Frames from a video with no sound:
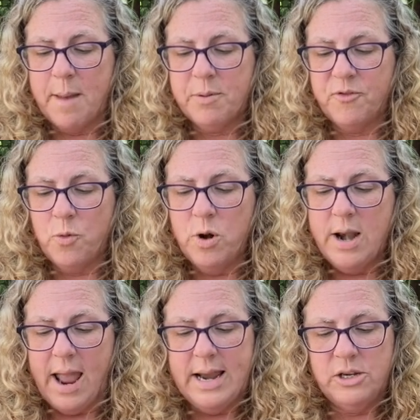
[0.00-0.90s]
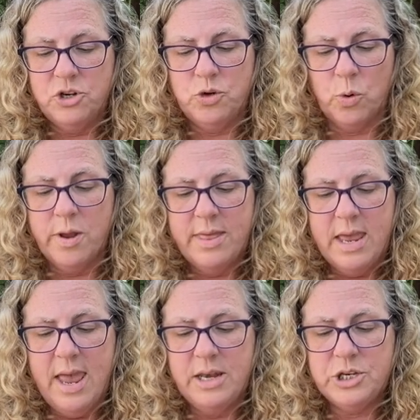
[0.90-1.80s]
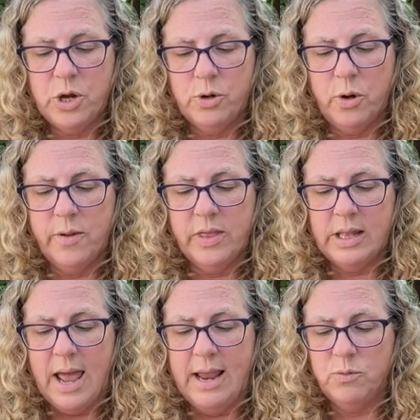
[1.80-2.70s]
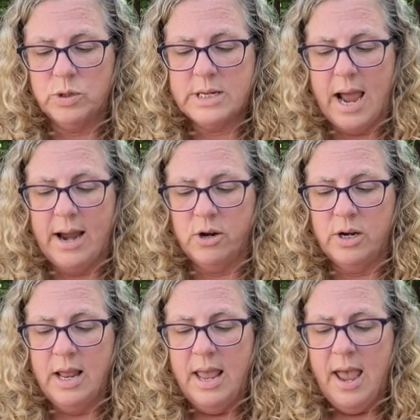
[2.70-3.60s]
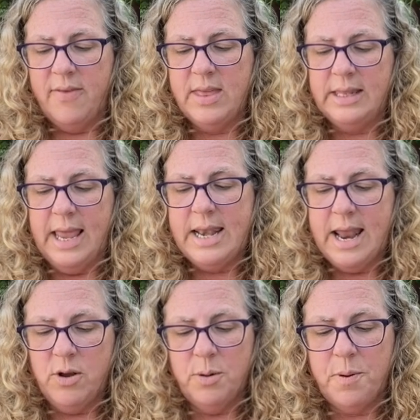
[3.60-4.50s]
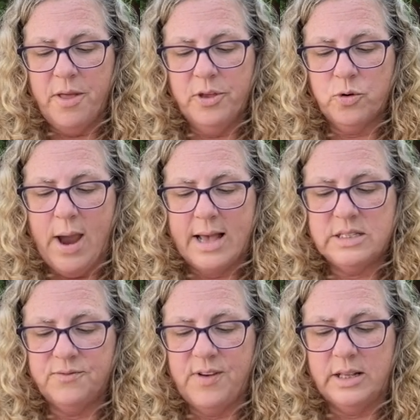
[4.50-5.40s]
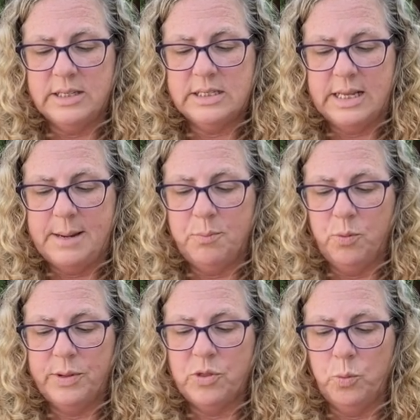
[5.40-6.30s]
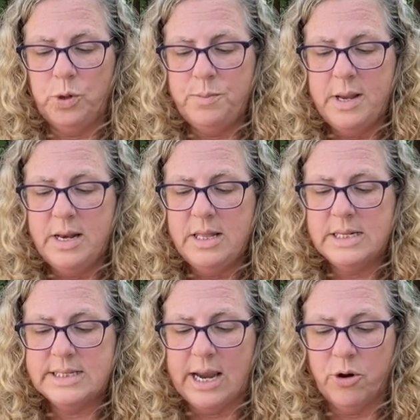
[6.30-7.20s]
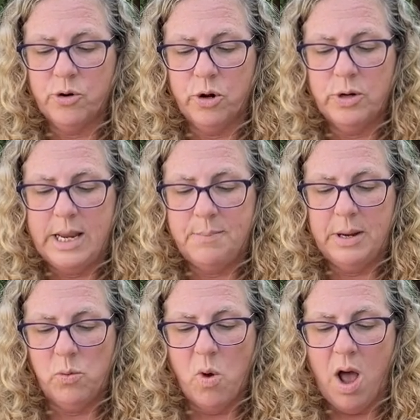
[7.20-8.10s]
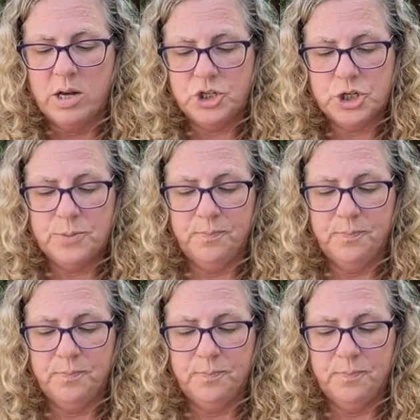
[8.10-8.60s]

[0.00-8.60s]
before night, Dorothy and Toto and the lion were tired, and they lay down upon the grass and fell asleep, with the woodman and the Scarecrow keeping watch.